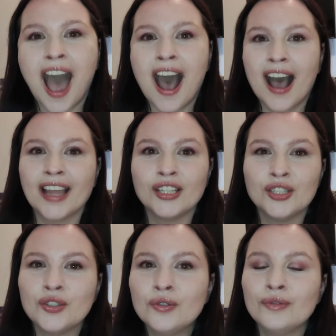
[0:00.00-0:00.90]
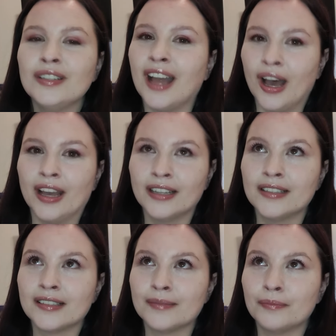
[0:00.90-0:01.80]
I do
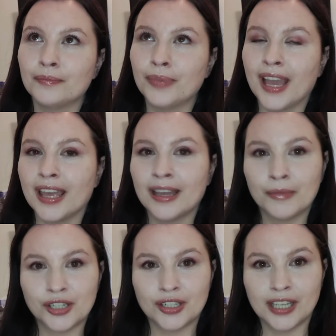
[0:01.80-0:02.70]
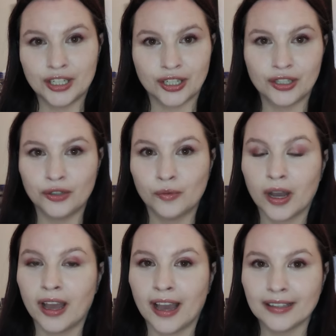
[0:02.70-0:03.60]
not pay that much attention to
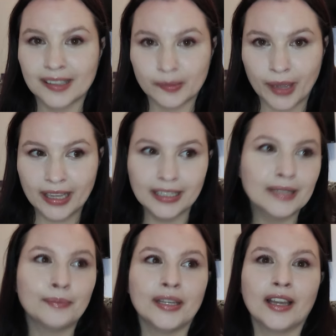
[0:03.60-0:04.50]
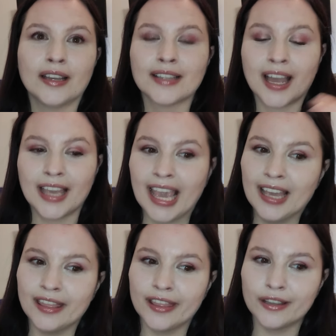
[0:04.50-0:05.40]
what I spend because I get
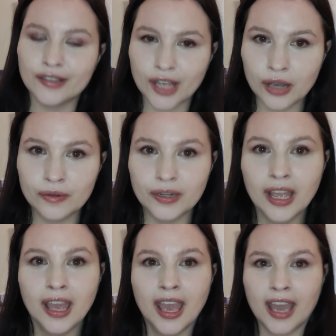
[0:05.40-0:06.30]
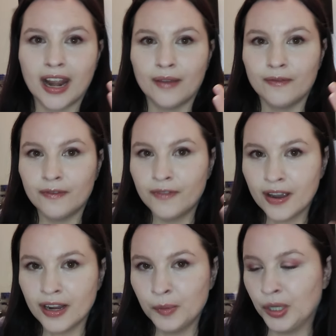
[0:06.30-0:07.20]
in the zone and I'm
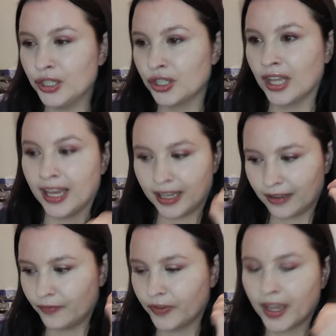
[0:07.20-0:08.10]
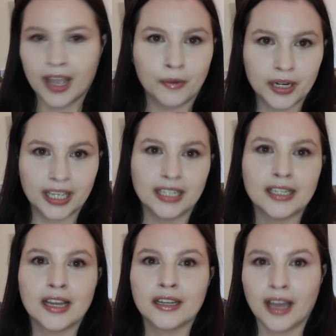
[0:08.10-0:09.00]
very much like, I want to get
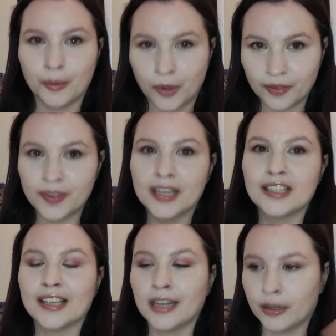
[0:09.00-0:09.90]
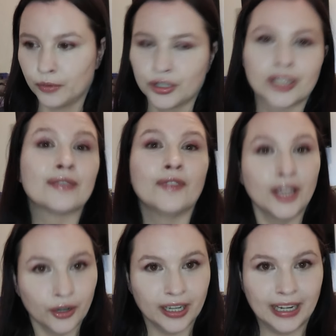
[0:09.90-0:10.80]
done, I want this, and I will just
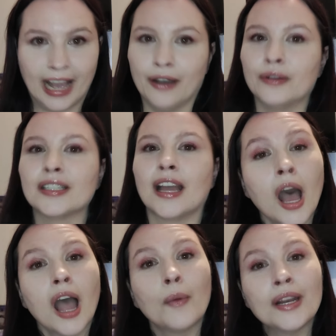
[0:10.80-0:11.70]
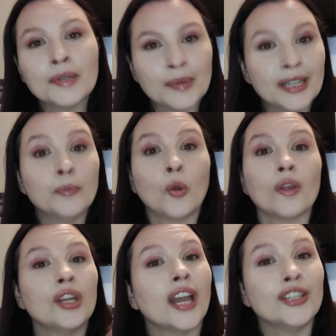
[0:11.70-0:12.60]
figure it out. I wind up spending
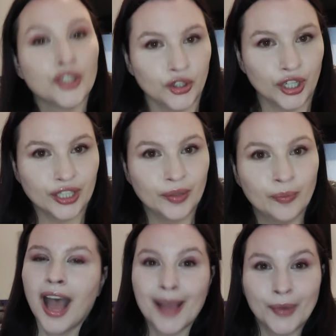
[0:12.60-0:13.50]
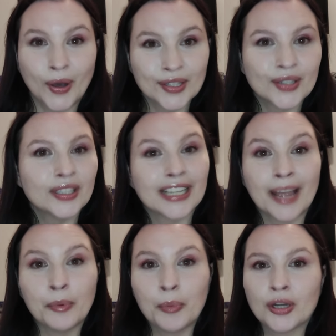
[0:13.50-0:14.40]
more than I should. I'm also the
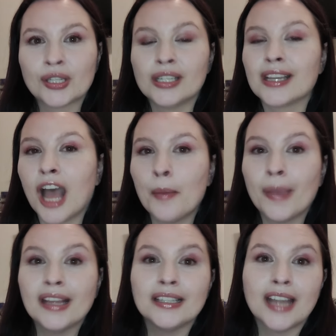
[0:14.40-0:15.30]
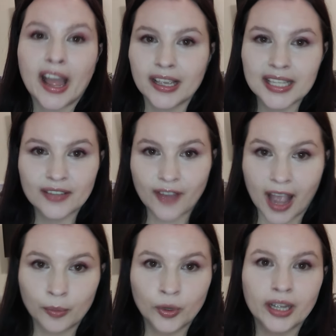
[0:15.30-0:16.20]
type of person to cut my nice
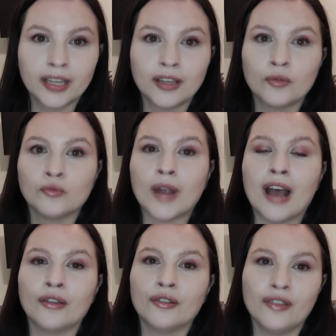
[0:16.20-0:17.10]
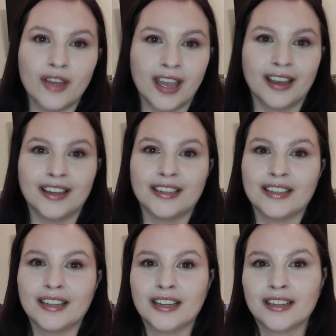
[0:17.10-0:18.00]
fabric rather
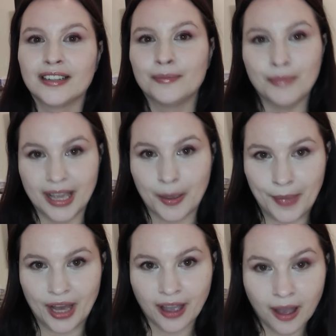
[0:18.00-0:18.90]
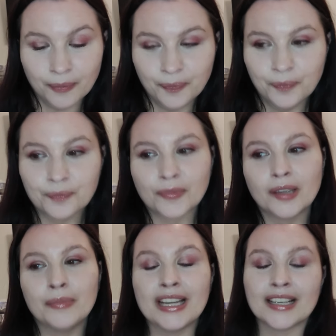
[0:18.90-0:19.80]
than make a mock-up
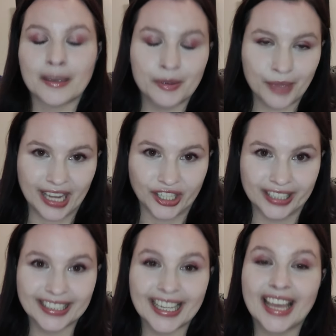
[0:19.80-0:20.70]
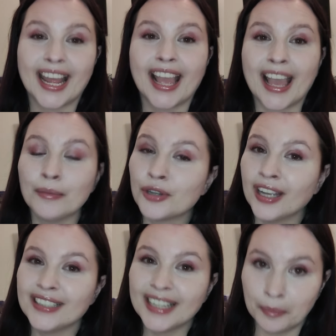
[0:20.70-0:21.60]
because I'm impatient and I am
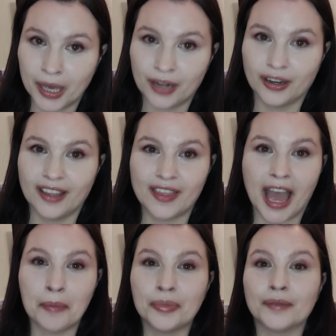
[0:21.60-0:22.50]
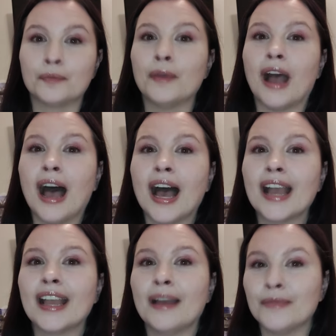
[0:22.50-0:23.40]
trying to get better at that, but
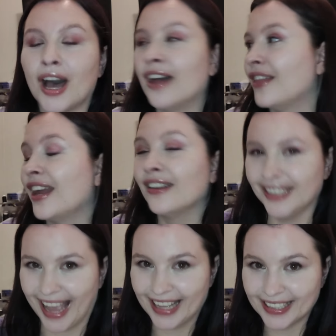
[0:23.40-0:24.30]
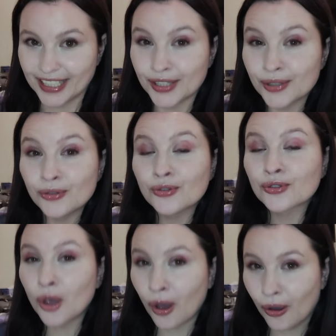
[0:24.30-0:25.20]
I am not there yet.
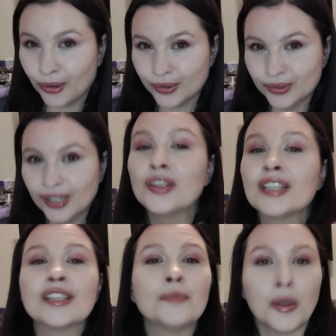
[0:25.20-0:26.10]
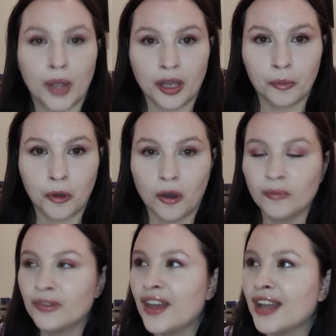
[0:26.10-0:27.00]
So this is my wake-up
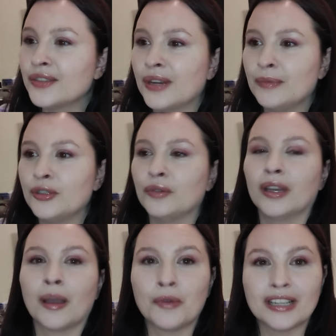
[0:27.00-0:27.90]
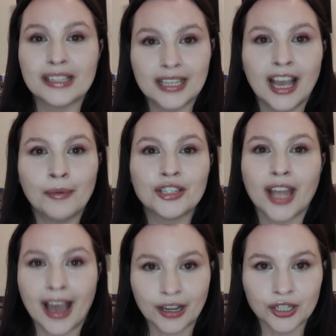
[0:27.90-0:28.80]
call. That's what I'm doing. I'm going to see how much I
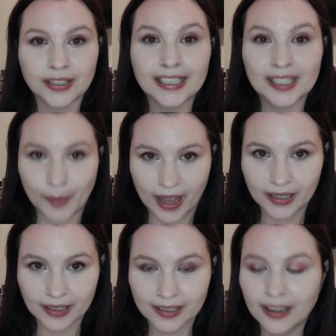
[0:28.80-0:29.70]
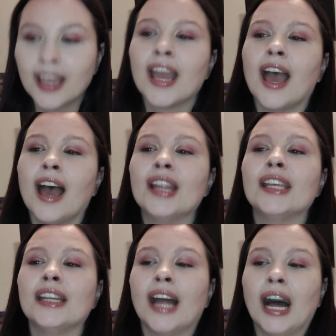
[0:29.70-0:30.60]
actually spent, and
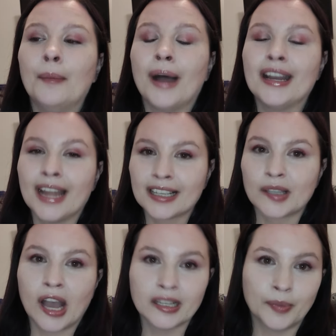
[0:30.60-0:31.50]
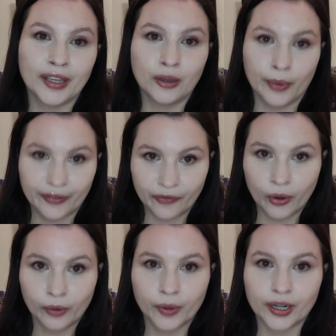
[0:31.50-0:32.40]
then my next cosplay going
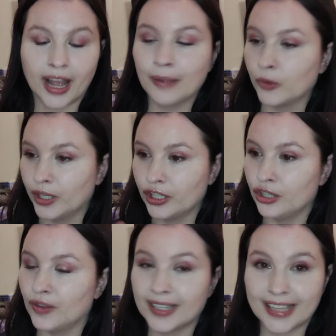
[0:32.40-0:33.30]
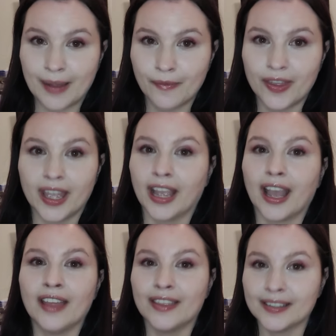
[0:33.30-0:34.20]
forward, I'm going to do the same
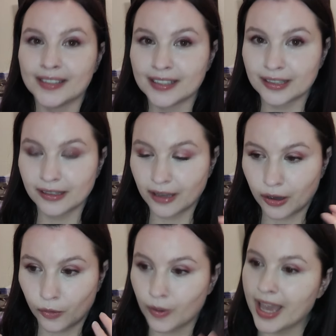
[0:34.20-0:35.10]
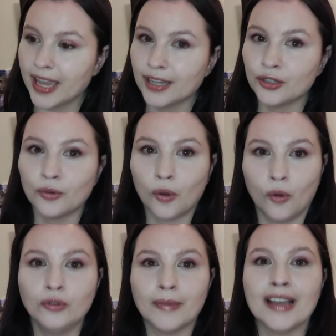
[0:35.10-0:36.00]
thing, and this is a way to
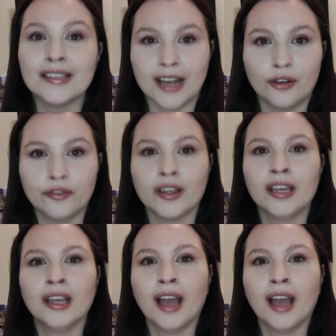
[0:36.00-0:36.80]
hold myself